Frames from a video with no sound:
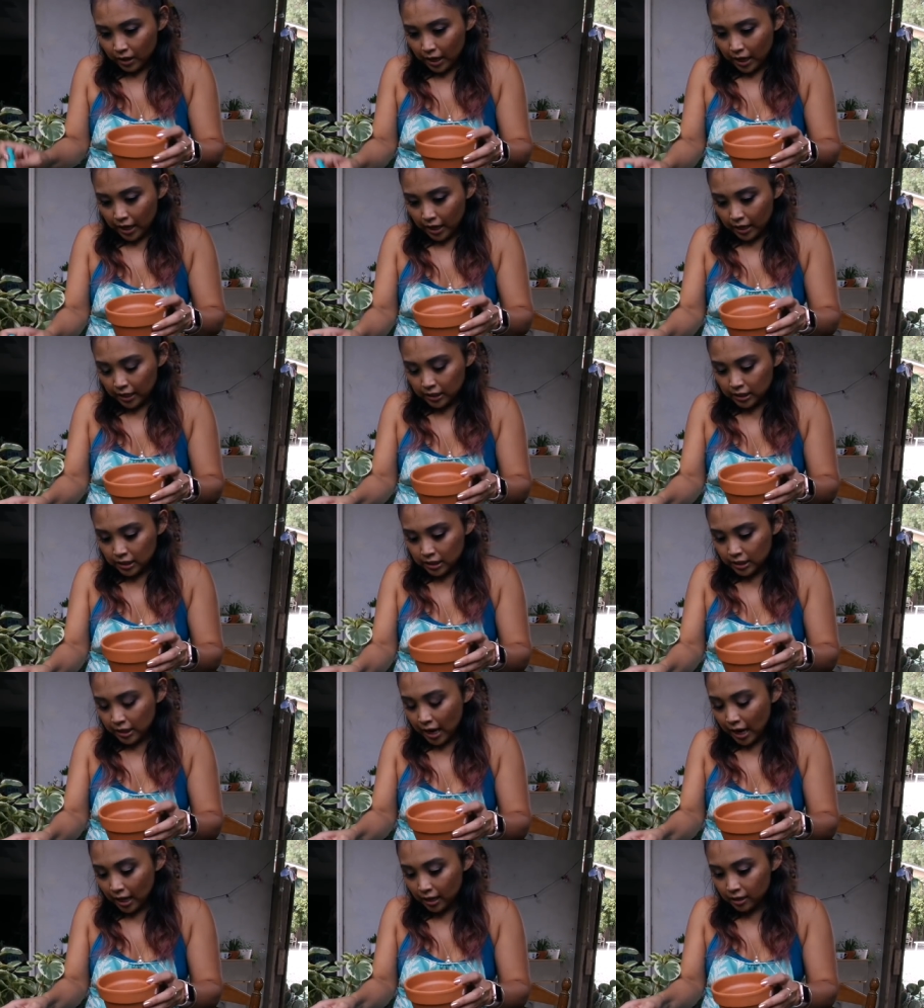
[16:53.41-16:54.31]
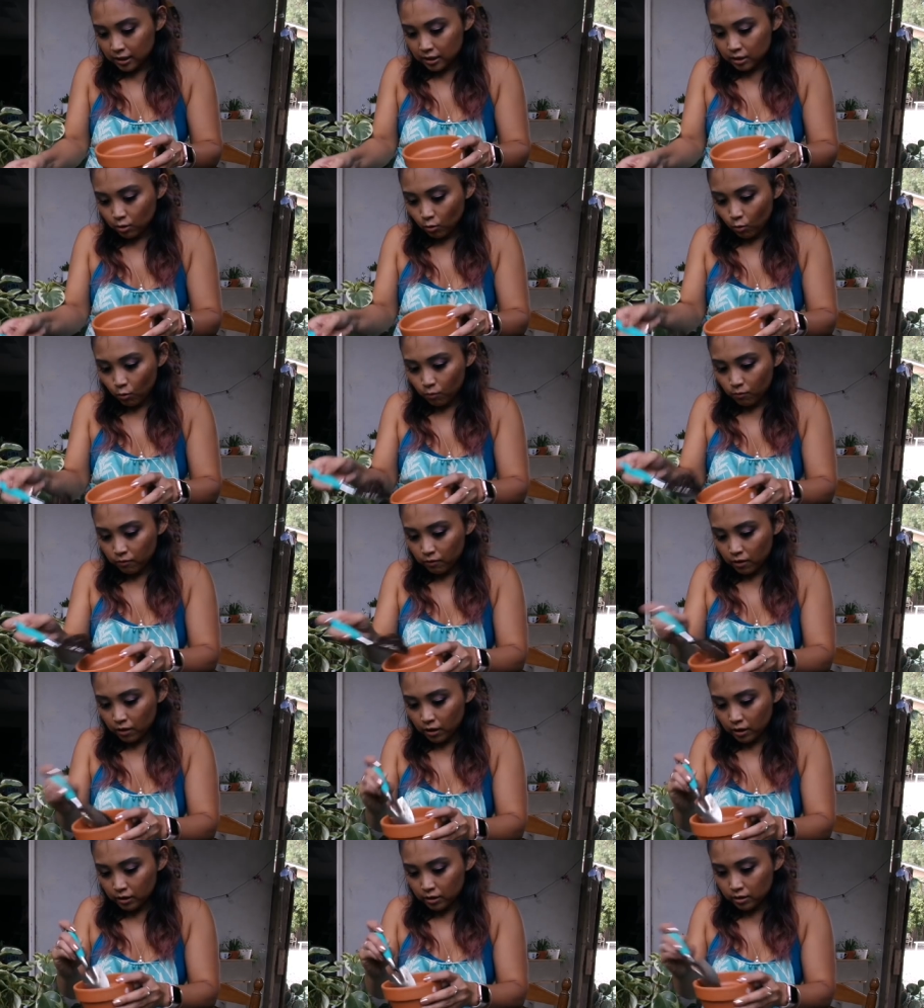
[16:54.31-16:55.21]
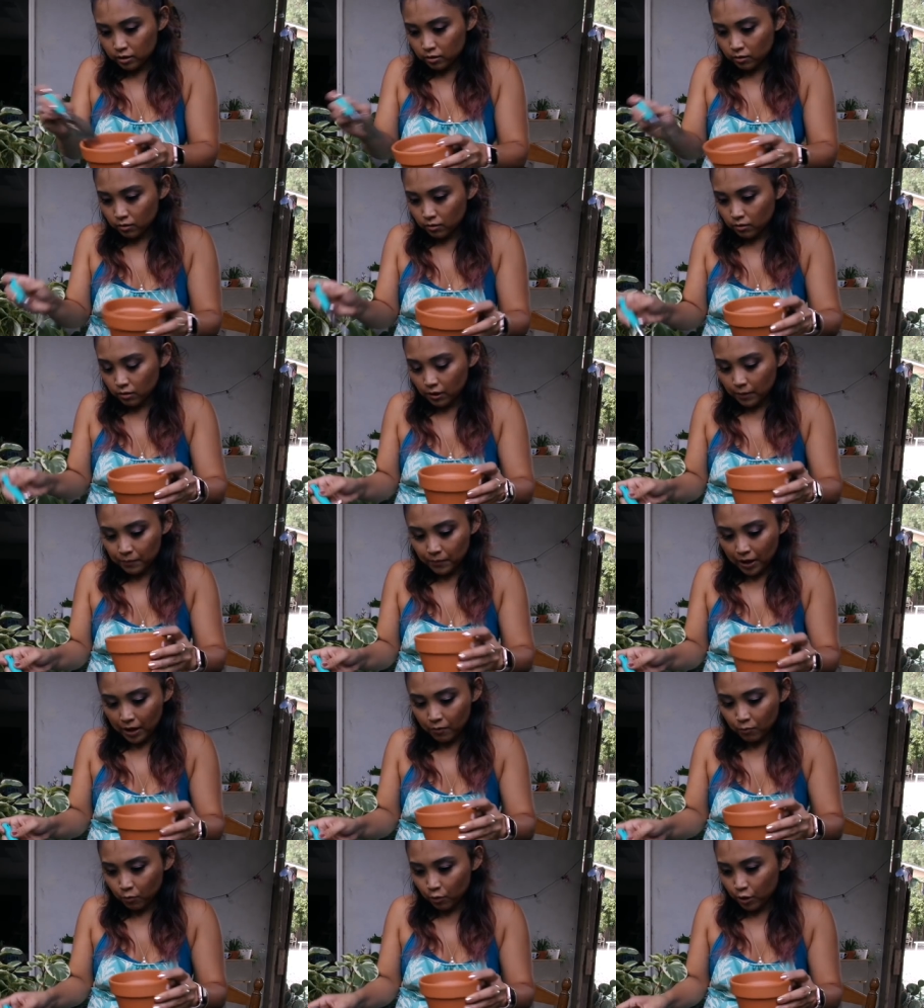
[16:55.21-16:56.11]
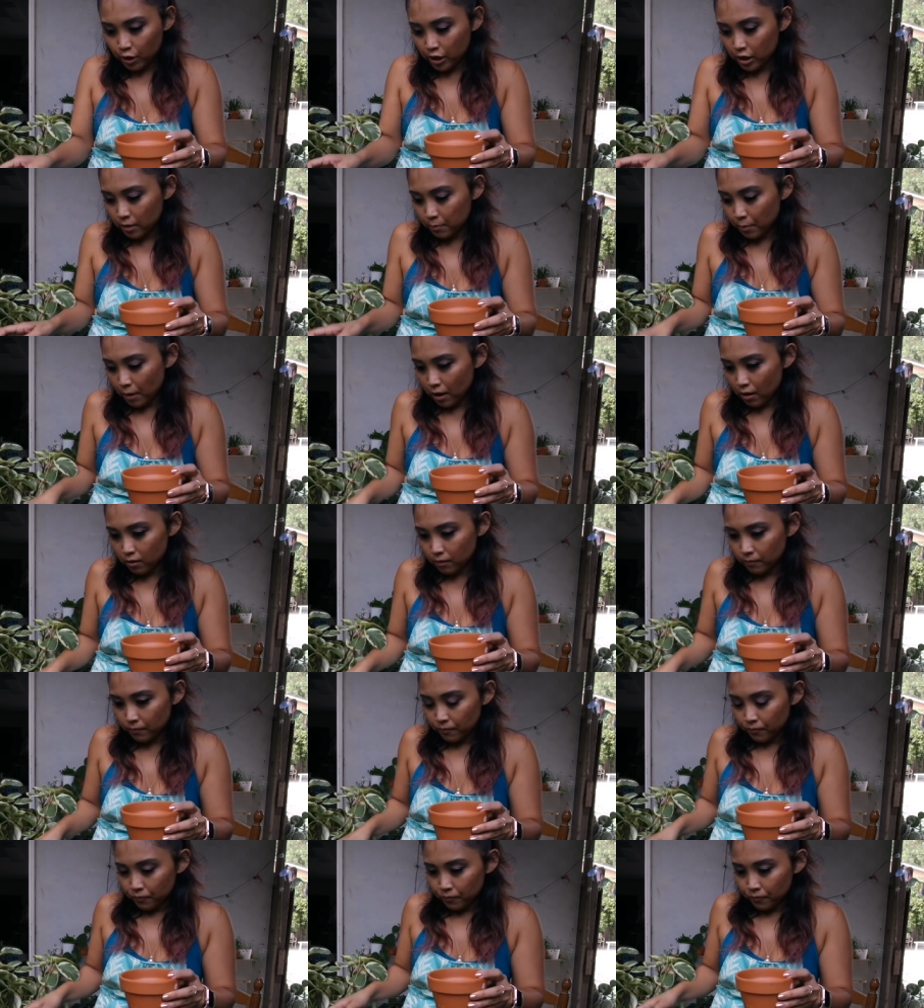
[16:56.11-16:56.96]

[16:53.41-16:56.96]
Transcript: And it's calloused over, so I'm not worried about